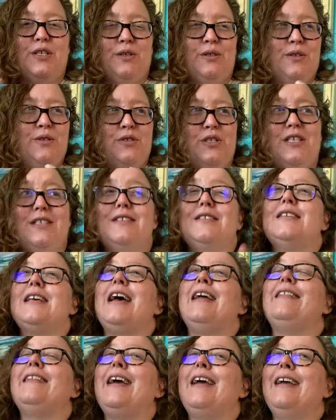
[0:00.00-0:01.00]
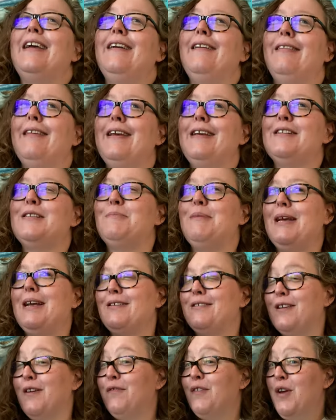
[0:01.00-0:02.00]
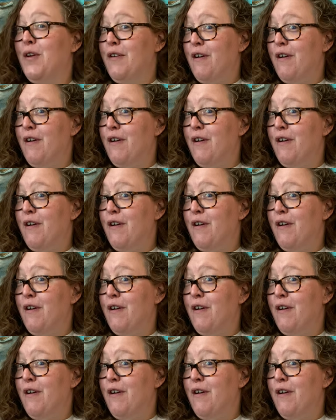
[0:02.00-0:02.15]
delusions and they think it's because of